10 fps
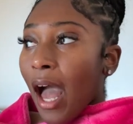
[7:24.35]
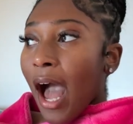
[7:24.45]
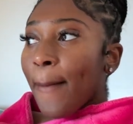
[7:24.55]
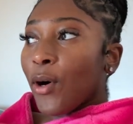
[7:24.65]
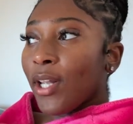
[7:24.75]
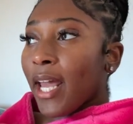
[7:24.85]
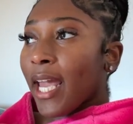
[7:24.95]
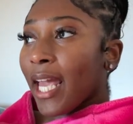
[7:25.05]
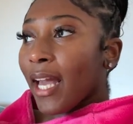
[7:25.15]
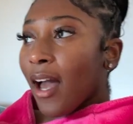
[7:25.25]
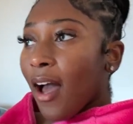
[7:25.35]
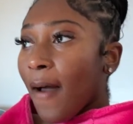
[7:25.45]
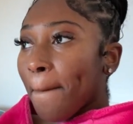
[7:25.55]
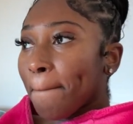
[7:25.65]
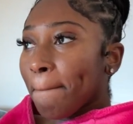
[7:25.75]
I'm on a
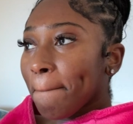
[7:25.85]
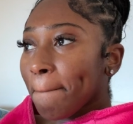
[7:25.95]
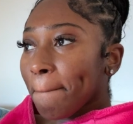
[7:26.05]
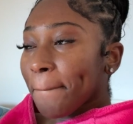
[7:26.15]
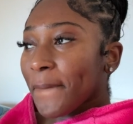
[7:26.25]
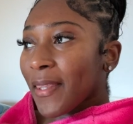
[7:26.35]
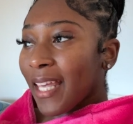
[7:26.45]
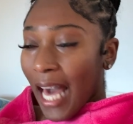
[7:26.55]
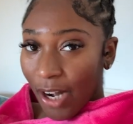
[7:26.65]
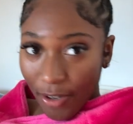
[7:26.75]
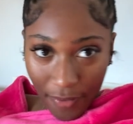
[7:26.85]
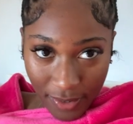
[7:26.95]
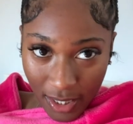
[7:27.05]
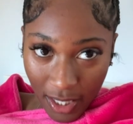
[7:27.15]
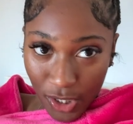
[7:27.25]
calorie
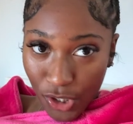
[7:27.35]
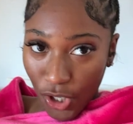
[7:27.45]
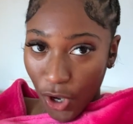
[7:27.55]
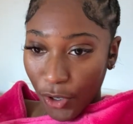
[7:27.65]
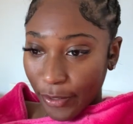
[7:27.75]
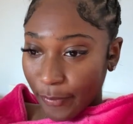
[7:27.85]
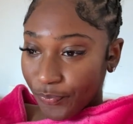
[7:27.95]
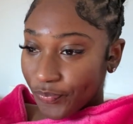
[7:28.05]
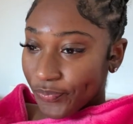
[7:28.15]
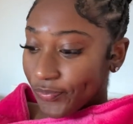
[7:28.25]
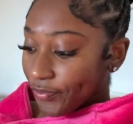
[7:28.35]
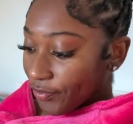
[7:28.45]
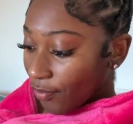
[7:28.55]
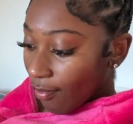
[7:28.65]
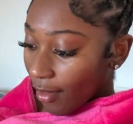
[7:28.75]
deficit, so
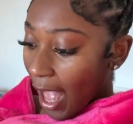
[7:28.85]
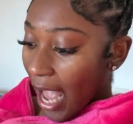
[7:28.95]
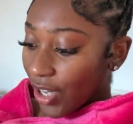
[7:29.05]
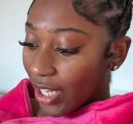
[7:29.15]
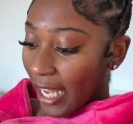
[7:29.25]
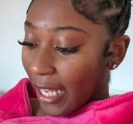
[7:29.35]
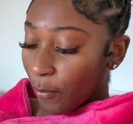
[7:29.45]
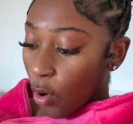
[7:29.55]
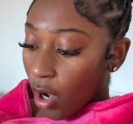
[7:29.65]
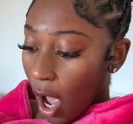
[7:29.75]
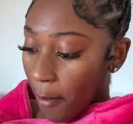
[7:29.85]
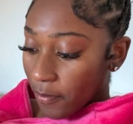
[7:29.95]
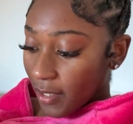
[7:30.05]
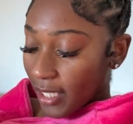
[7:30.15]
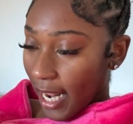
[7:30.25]
I couldn't eat any more
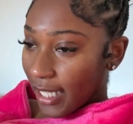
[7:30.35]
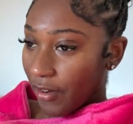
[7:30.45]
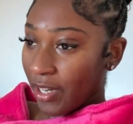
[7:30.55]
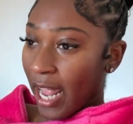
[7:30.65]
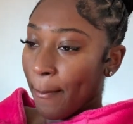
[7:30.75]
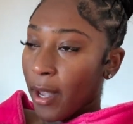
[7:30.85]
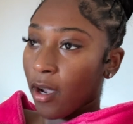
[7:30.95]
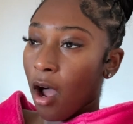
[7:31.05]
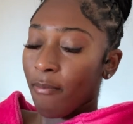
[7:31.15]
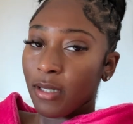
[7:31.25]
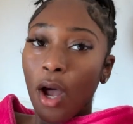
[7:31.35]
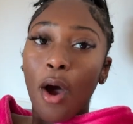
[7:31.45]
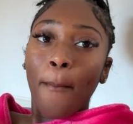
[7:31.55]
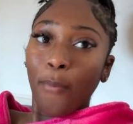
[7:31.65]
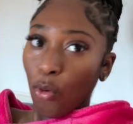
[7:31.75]
carbs today because I already ate my carbs
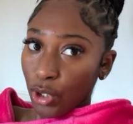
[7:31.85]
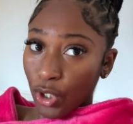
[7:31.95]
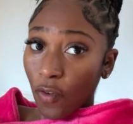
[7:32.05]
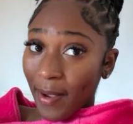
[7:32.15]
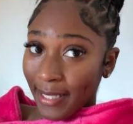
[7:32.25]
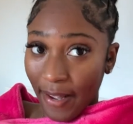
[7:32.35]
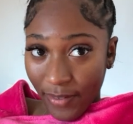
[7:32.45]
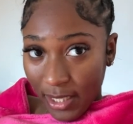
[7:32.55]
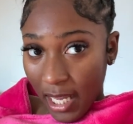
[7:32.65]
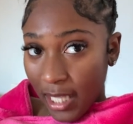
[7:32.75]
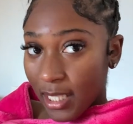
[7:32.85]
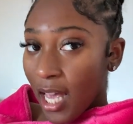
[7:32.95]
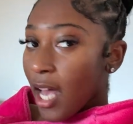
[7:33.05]
portion of my deficit.